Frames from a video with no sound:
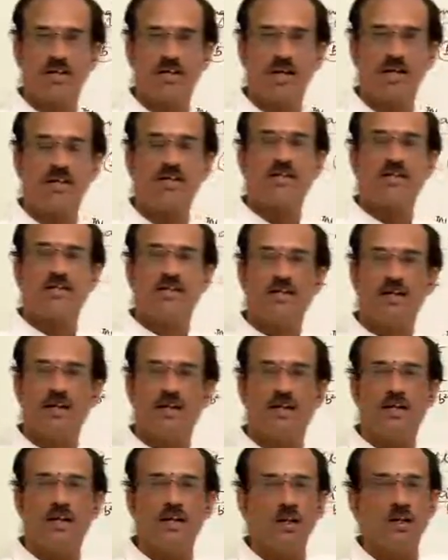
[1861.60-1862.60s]
it look
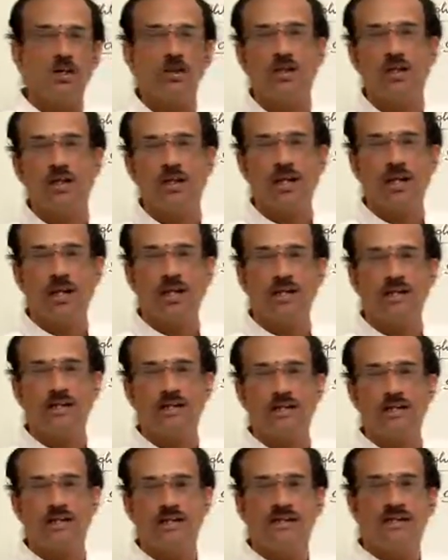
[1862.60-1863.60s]
like your